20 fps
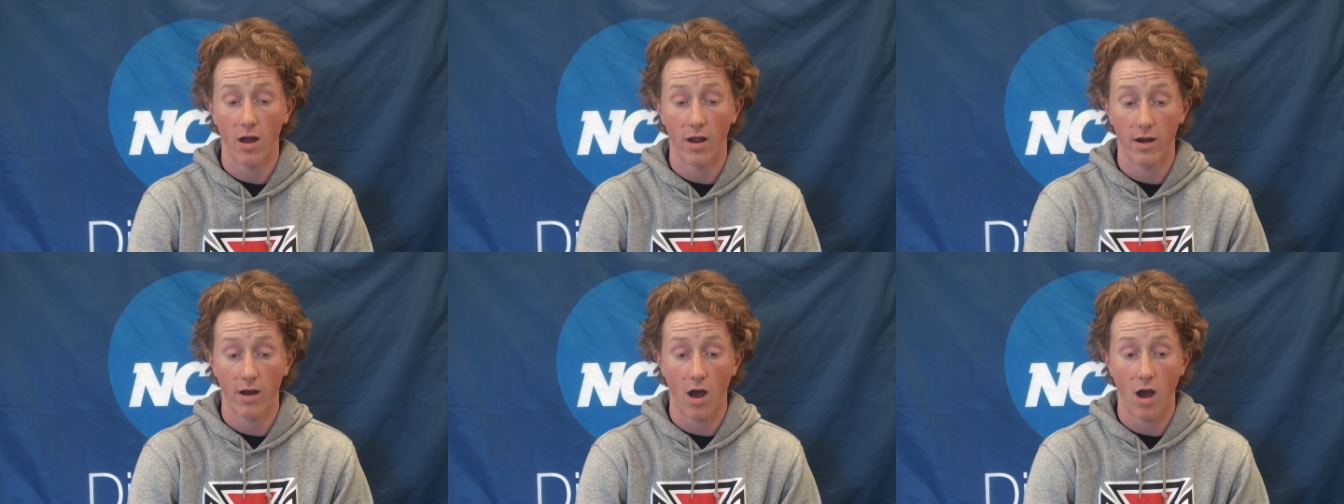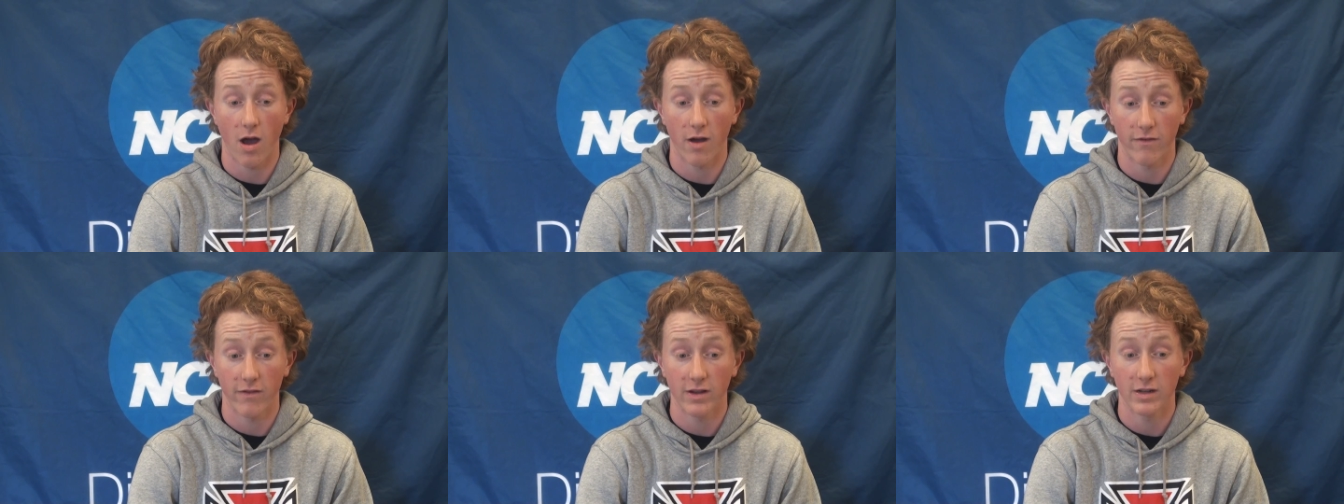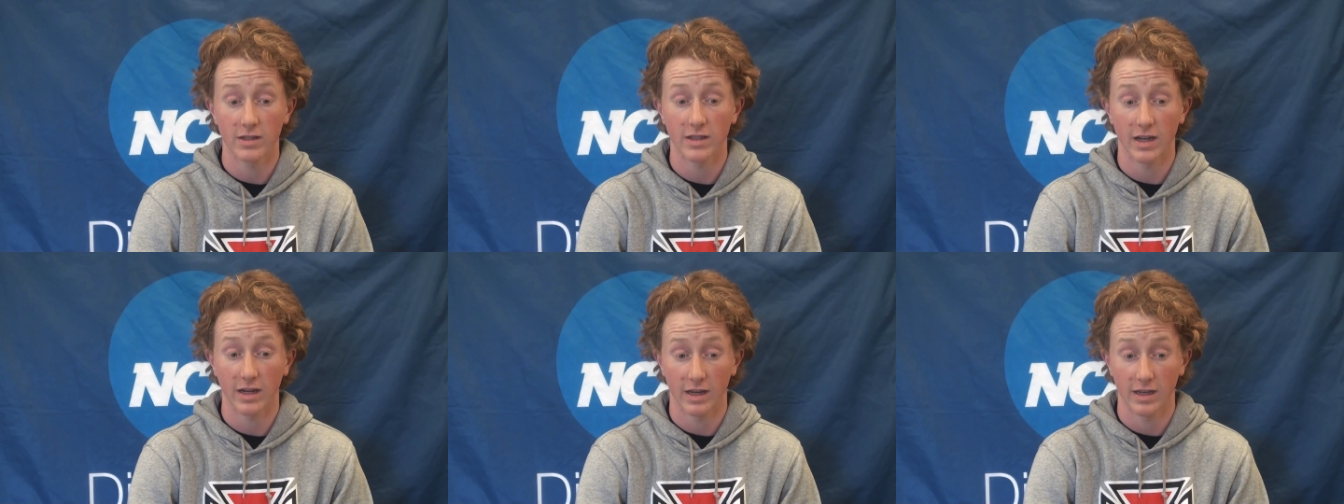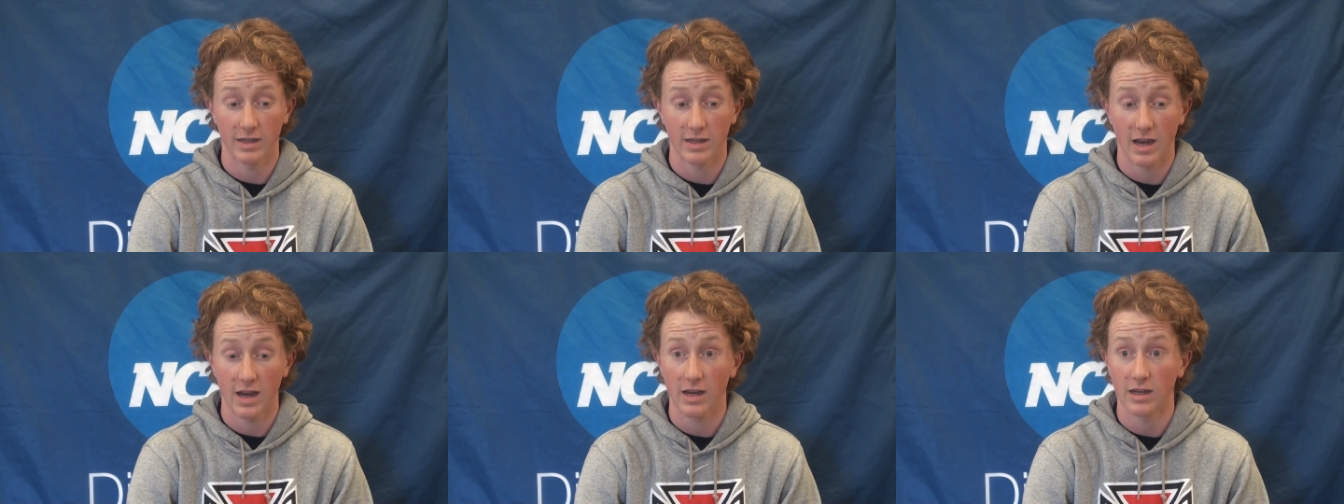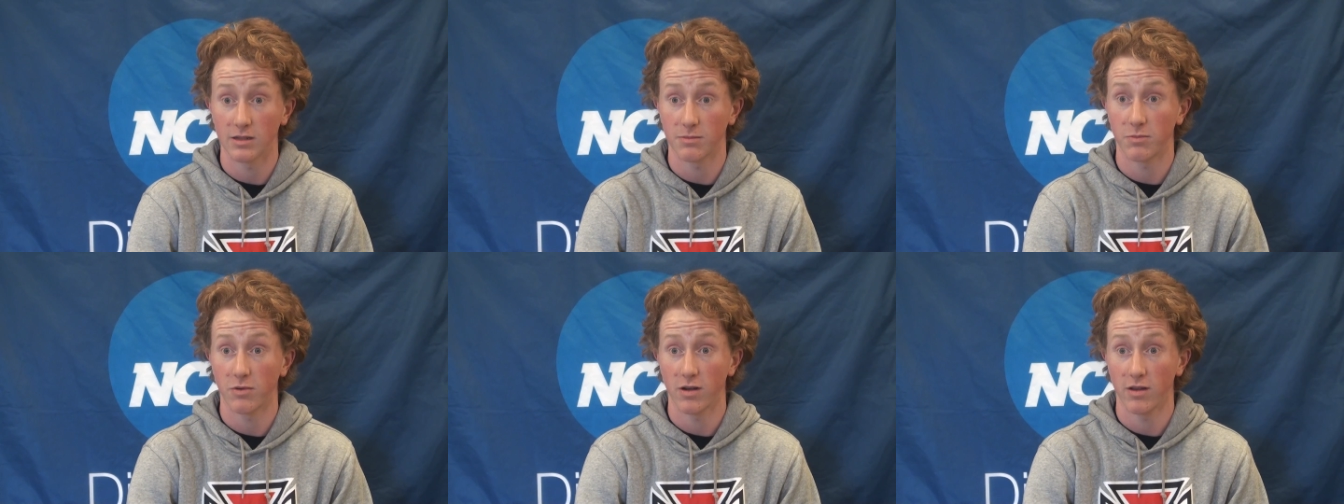an offense that can take
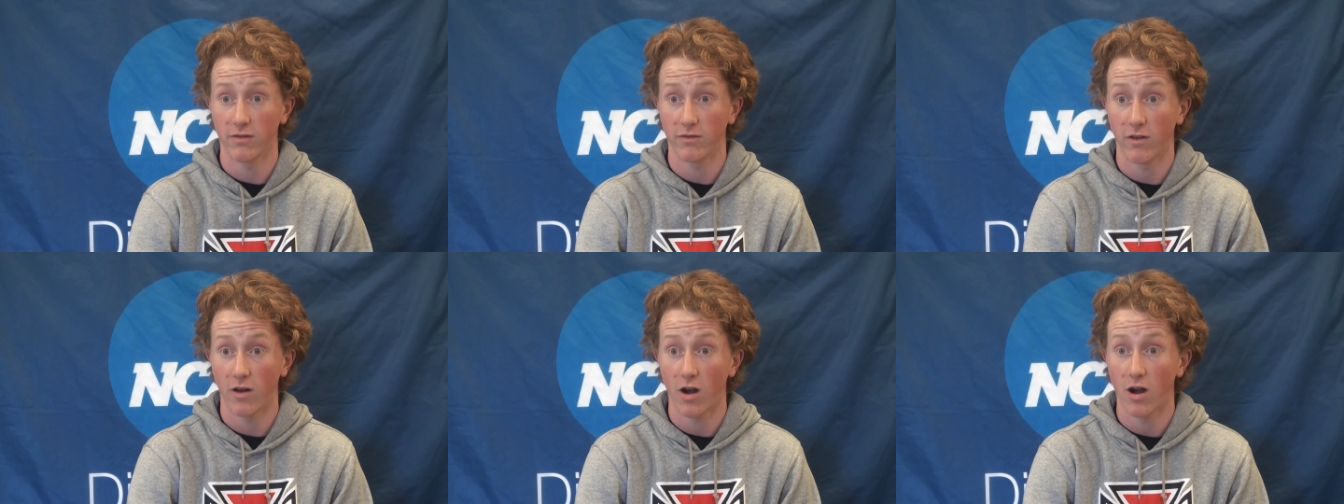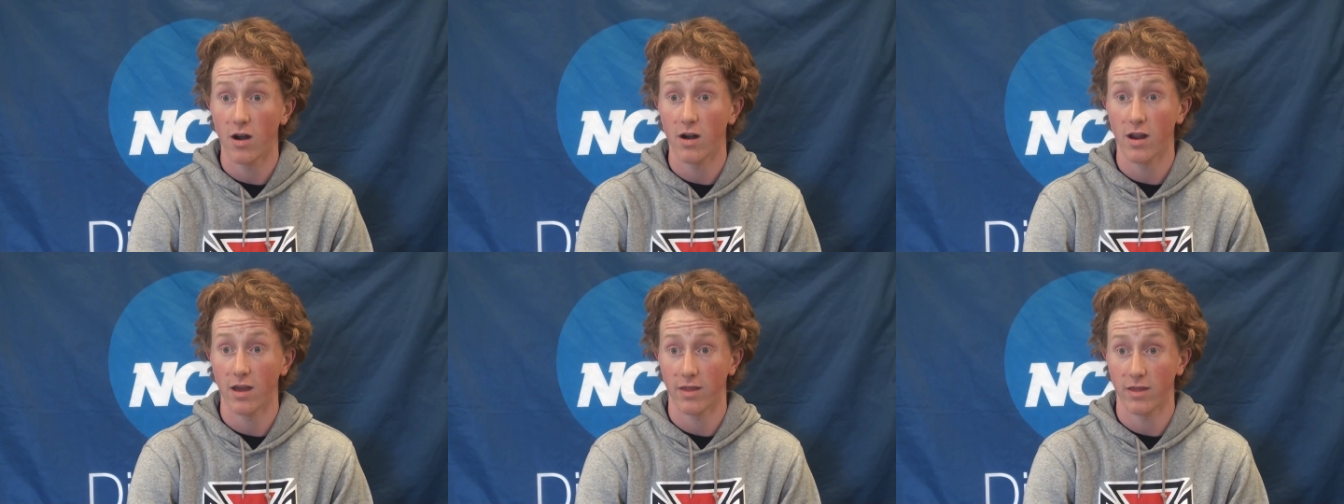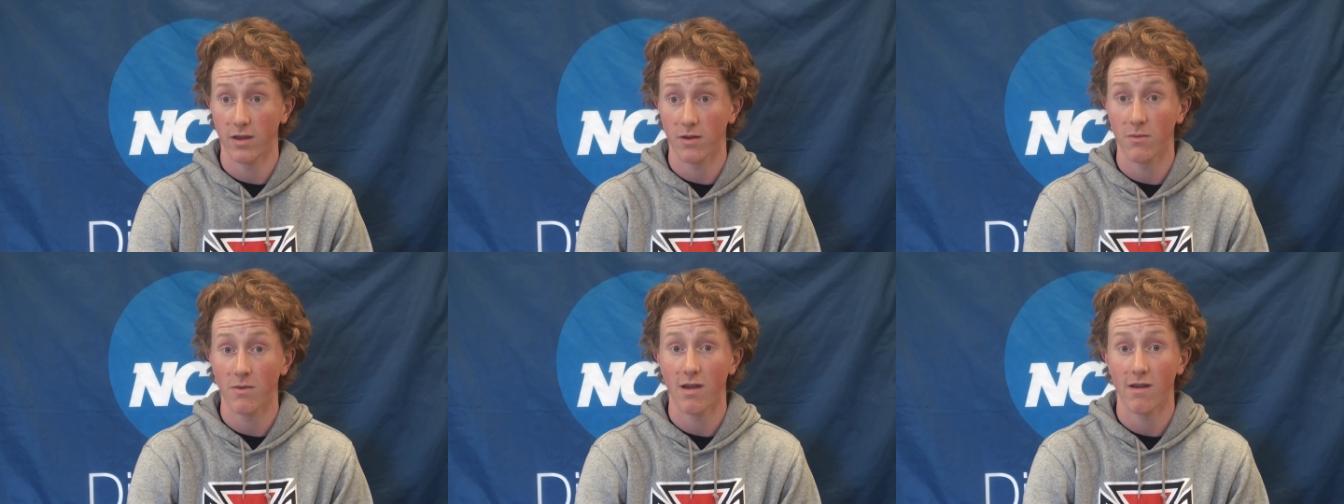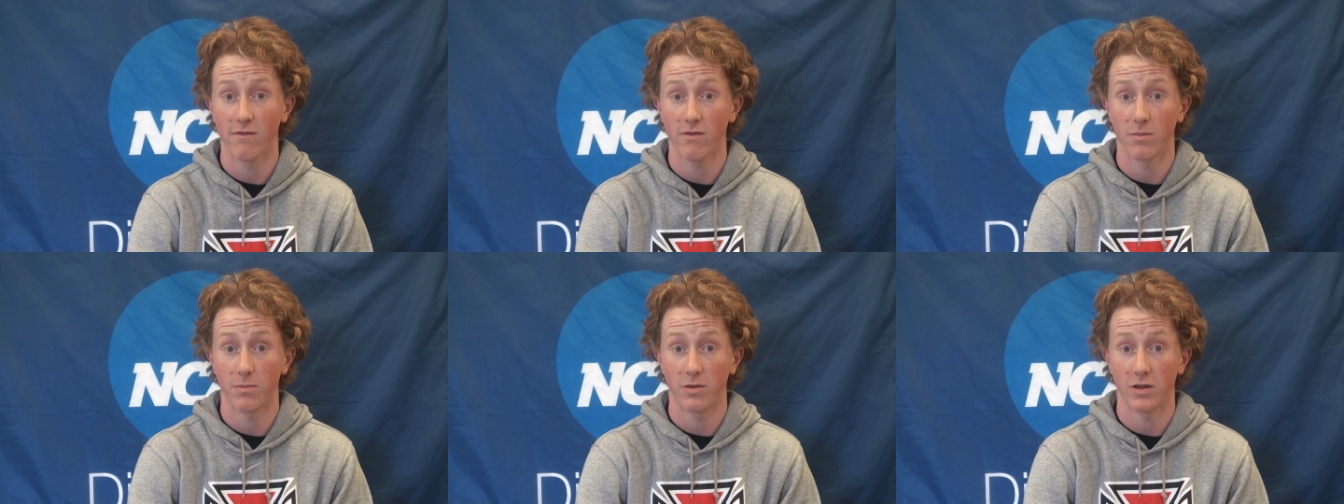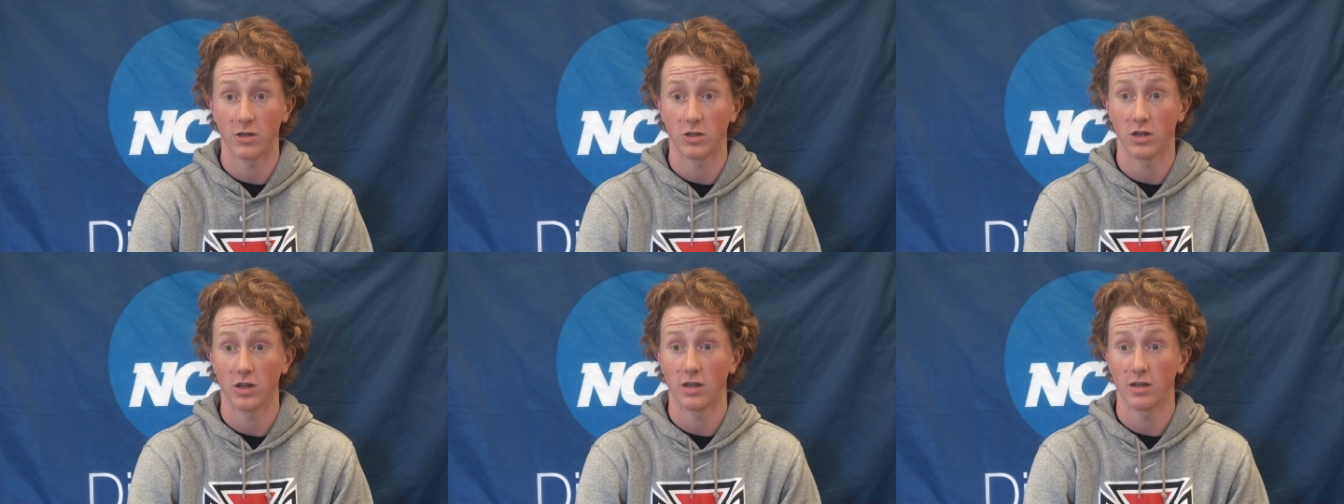us pretty far, and I think we have the
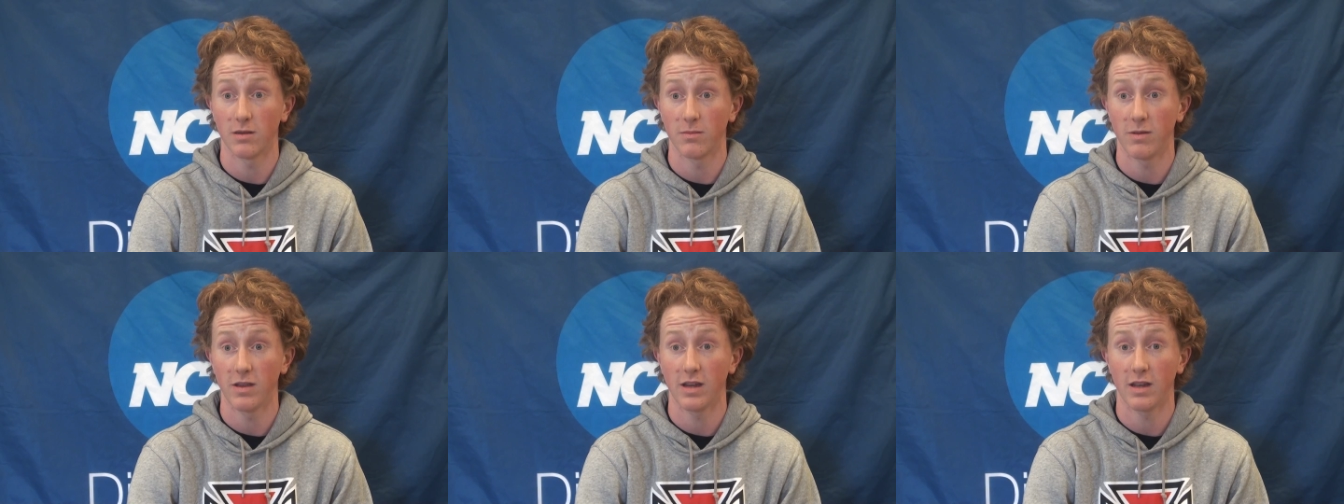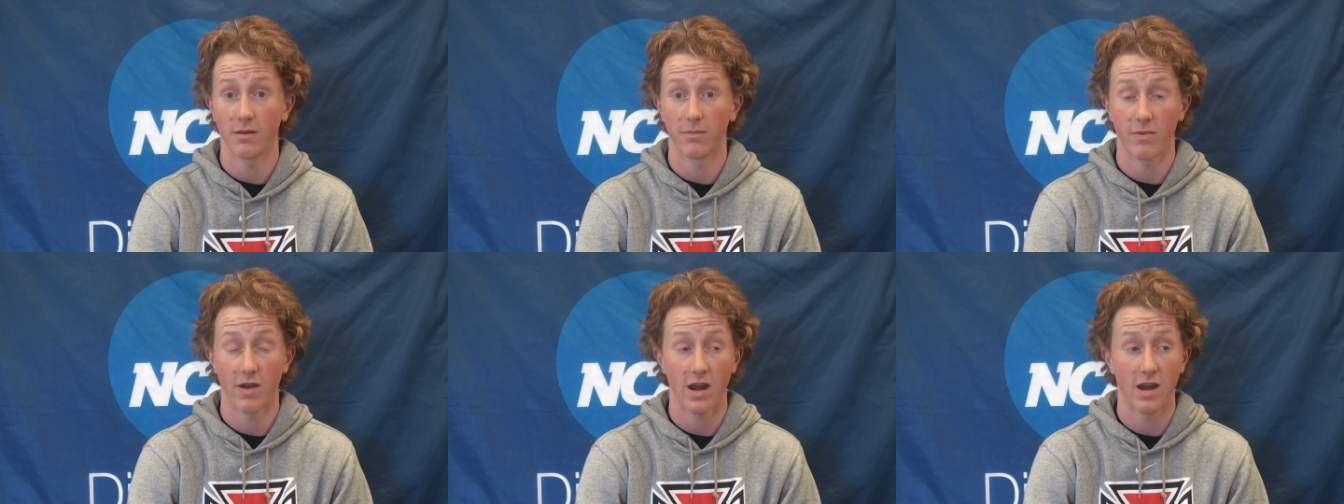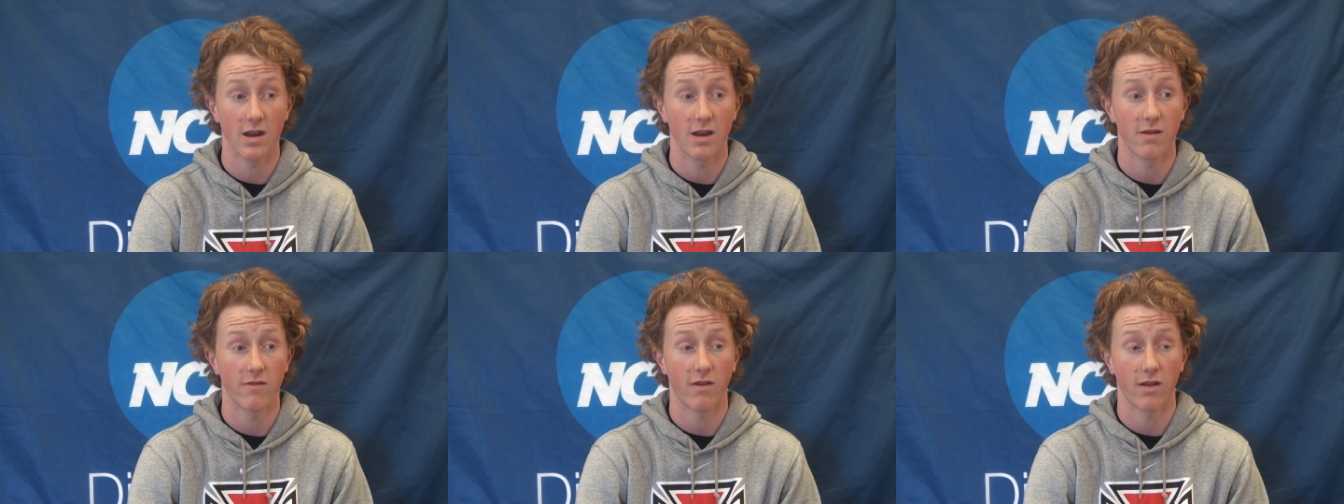pitching to be competitive.